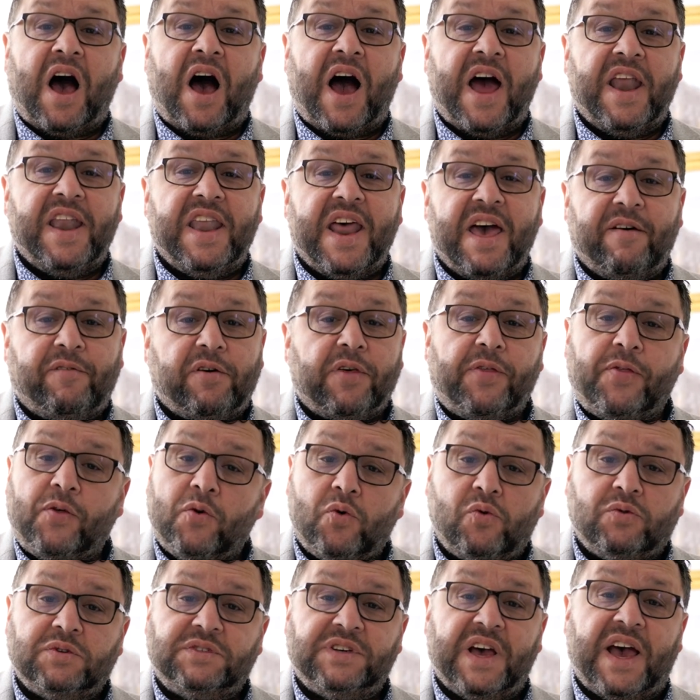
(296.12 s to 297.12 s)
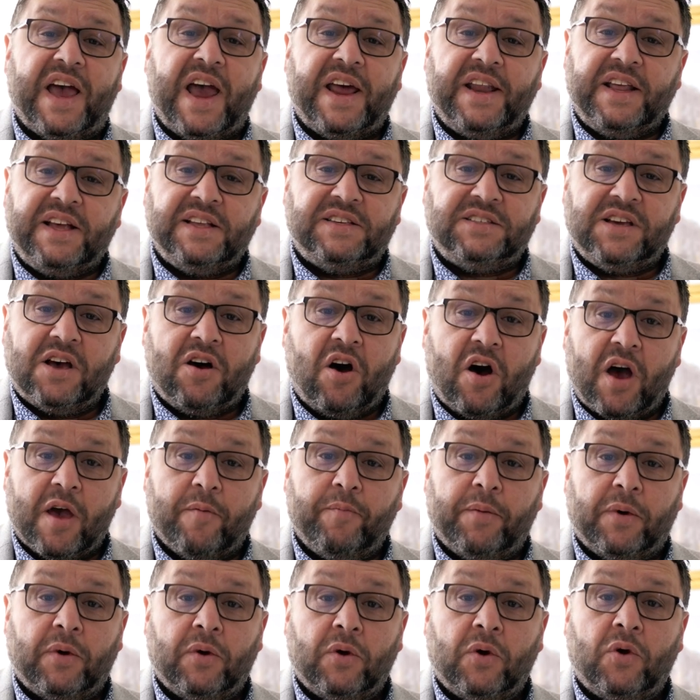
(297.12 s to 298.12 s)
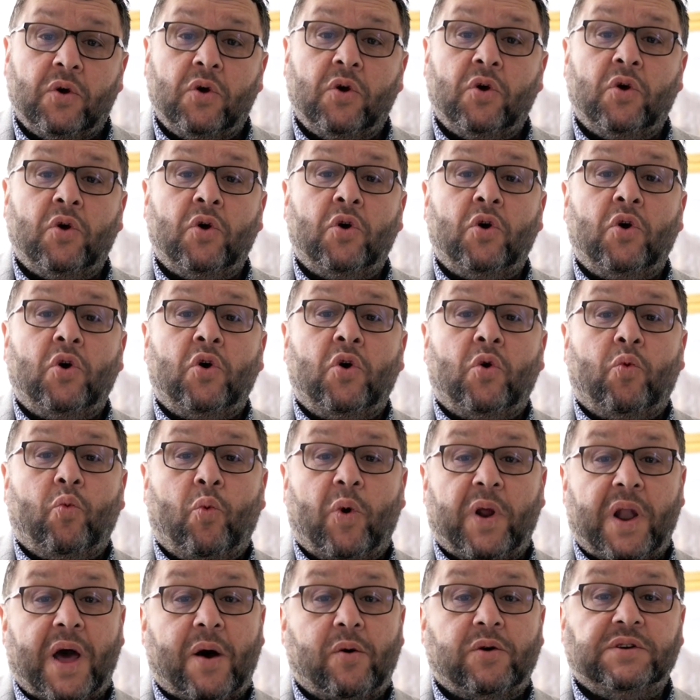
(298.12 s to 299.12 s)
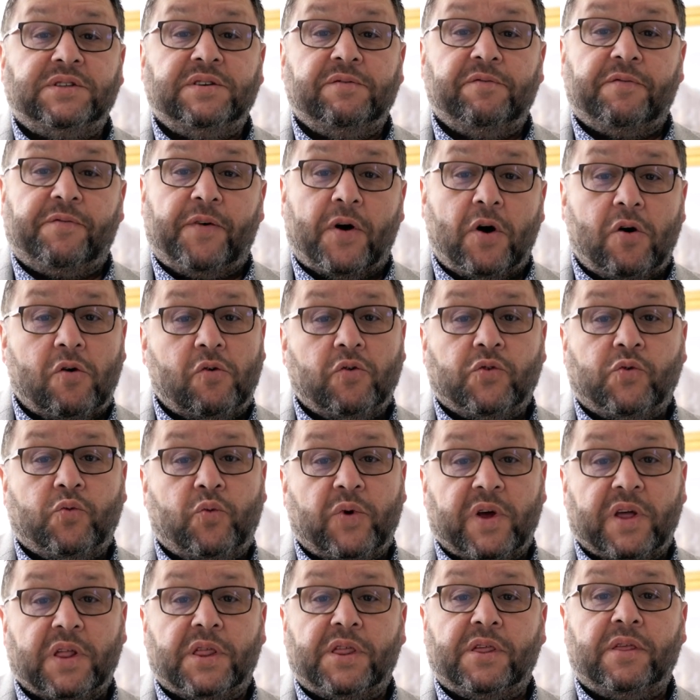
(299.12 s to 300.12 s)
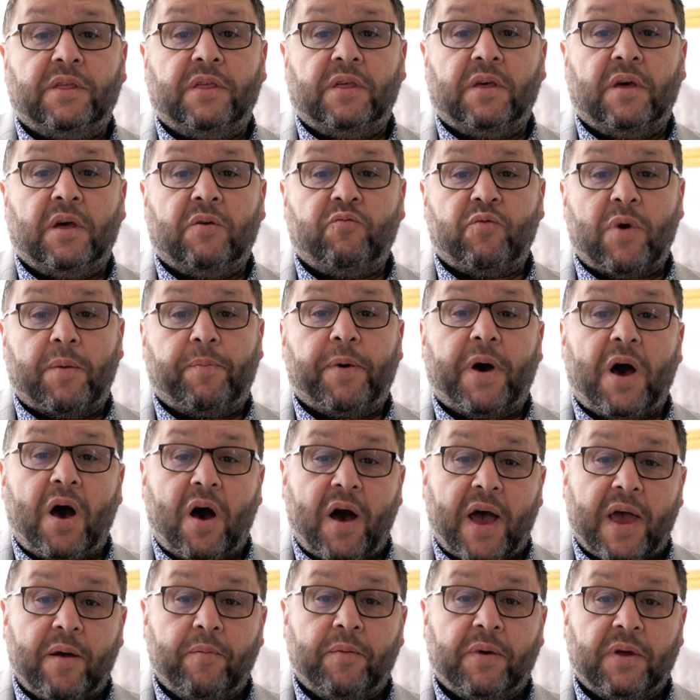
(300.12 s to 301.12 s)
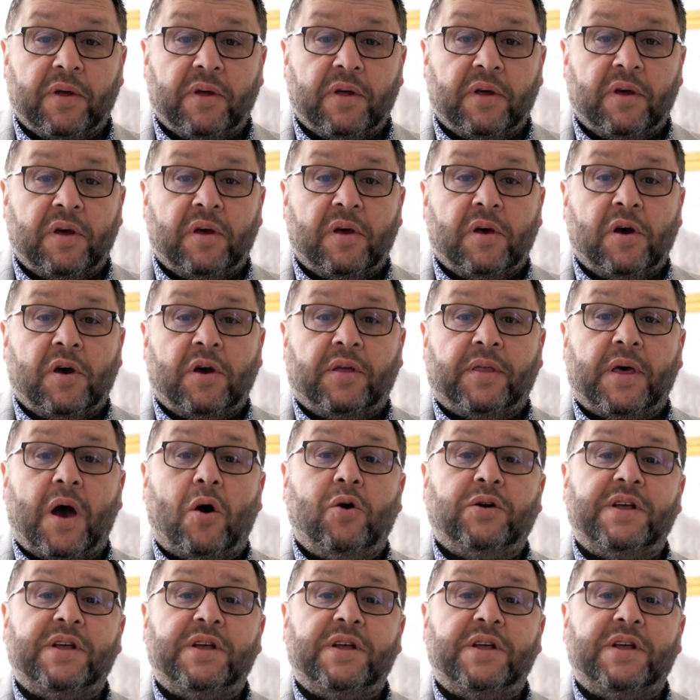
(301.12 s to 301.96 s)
I never thought at any time when I was involved with Reb Chaim, that I